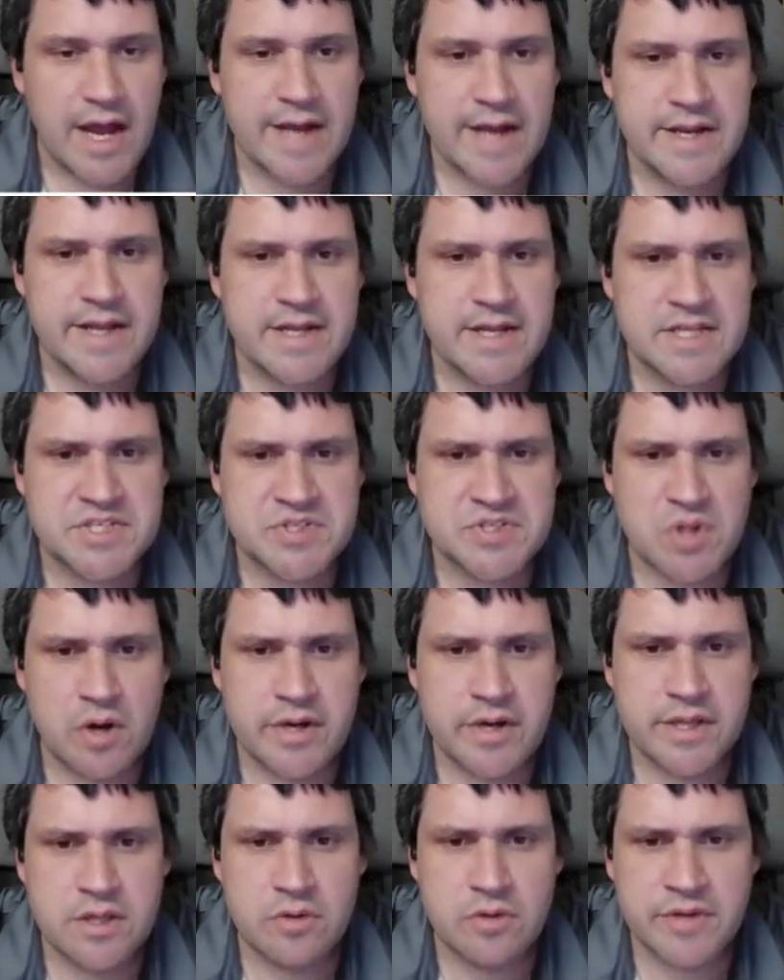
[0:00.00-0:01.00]
I need a
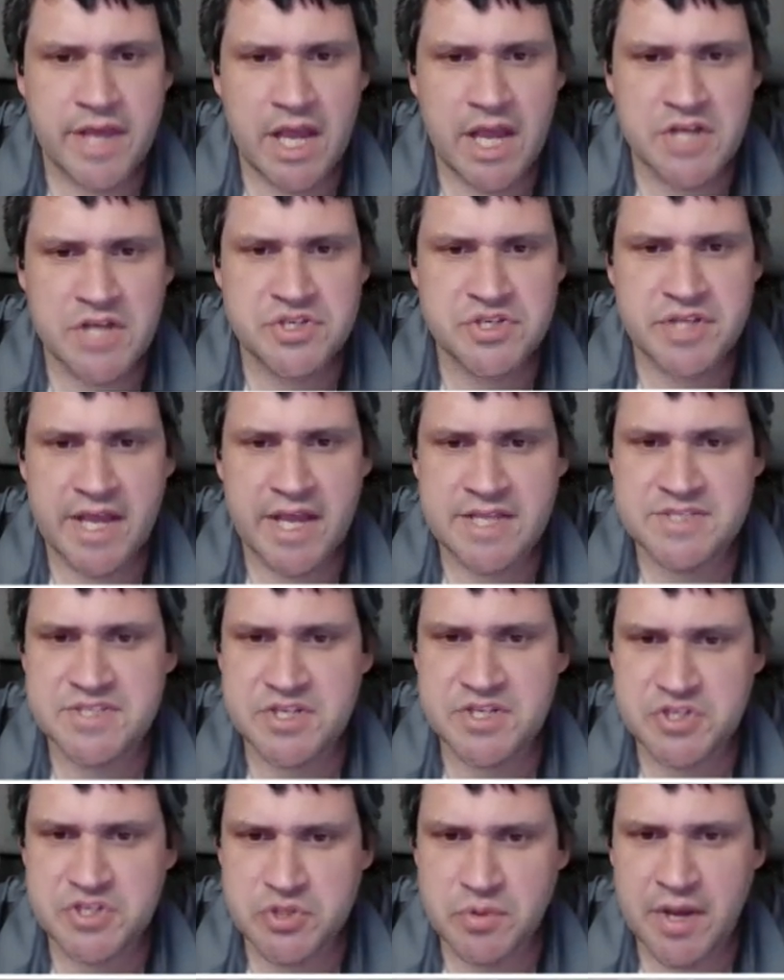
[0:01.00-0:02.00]
starting location and
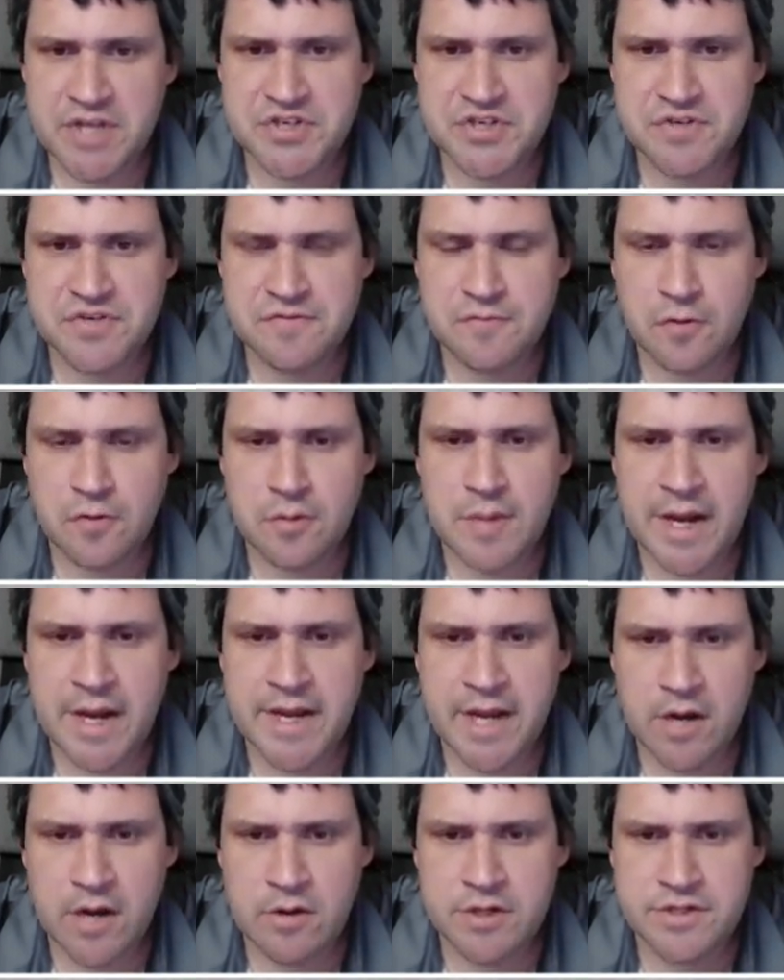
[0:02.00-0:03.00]
situation for my
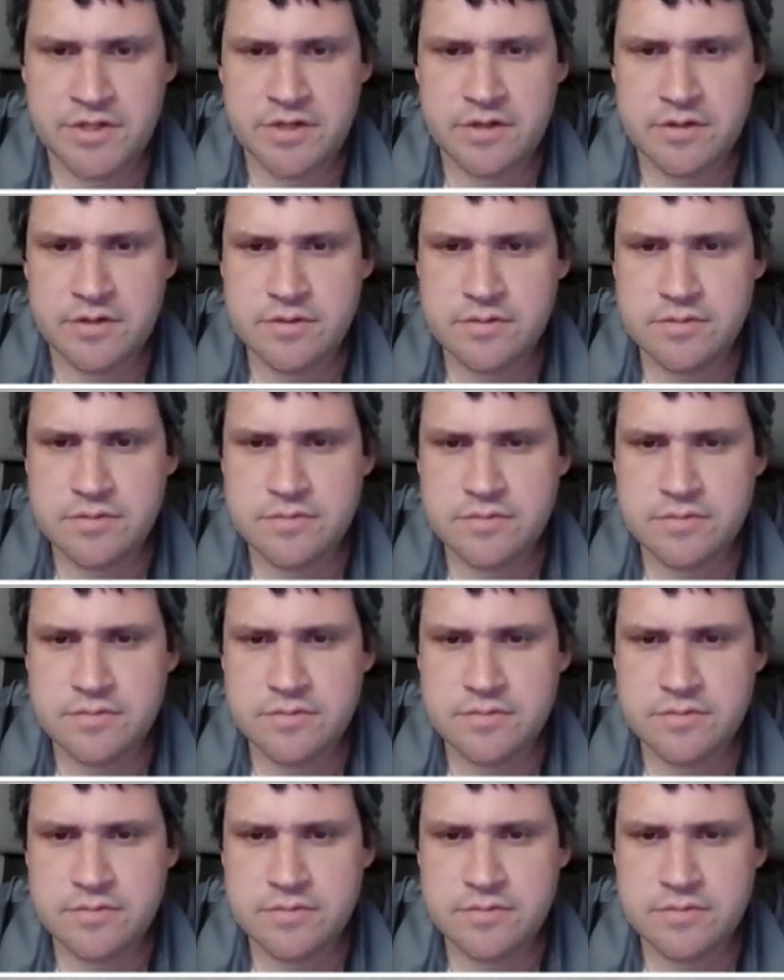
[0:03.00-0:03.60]
character.